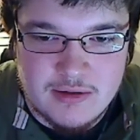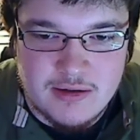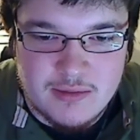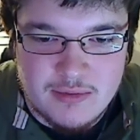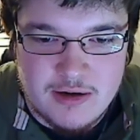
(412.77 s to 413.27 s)

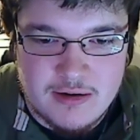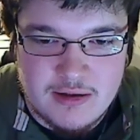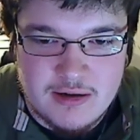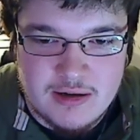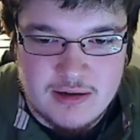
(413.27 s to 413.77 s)
Kind of proud of
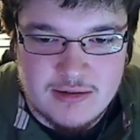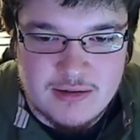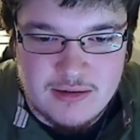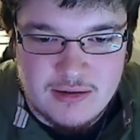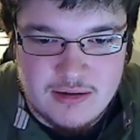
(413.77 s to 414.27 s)
that, I
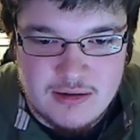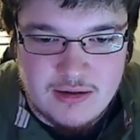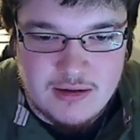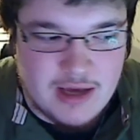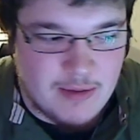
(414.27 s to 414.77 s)
guess.
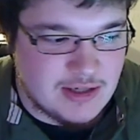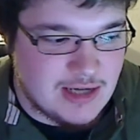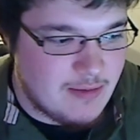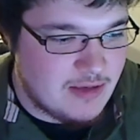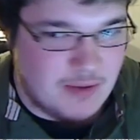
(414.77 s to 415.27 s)
How much
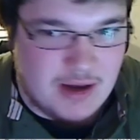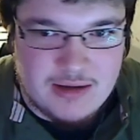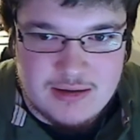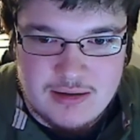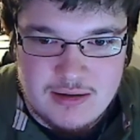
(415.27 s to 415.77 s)
time has
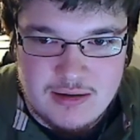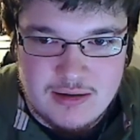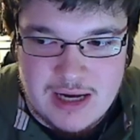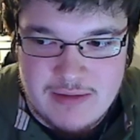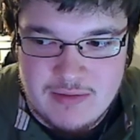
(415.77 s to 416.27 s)
passed?
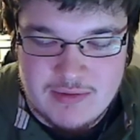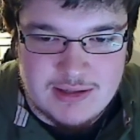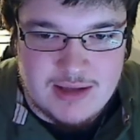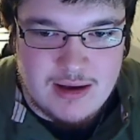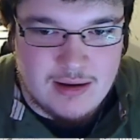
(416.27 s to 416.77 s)
I haven't even
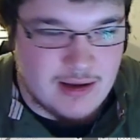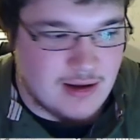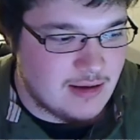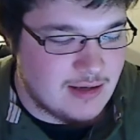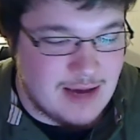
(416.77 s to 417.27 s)
set
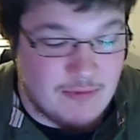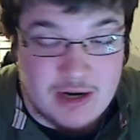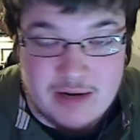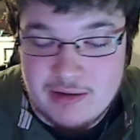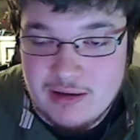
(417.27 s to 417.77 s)
like a time.
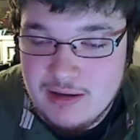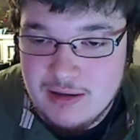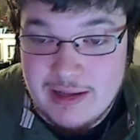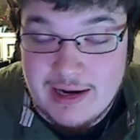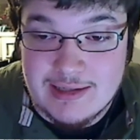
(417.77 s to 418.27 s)
Whatever.
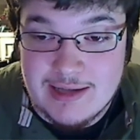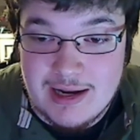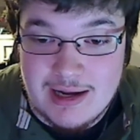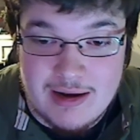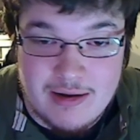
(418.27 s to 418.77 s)
Like I
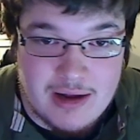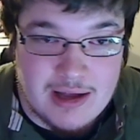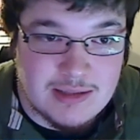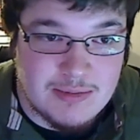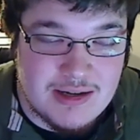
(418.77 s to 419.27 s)
said, I
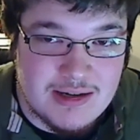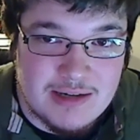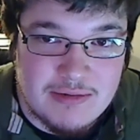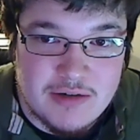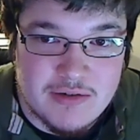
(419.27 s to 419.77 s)
got Sputnik
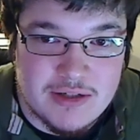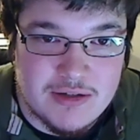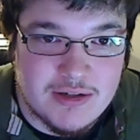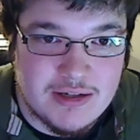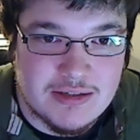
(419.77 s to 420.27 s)
coming over
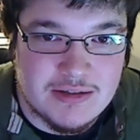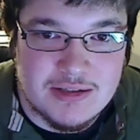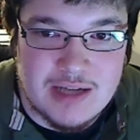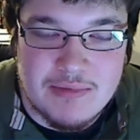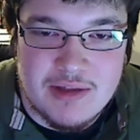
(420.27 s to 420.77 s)
soon, so I guess I'll
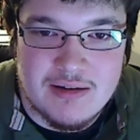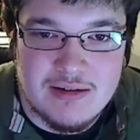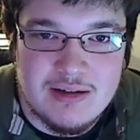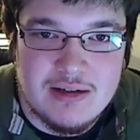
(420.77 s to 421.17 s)
just stop then.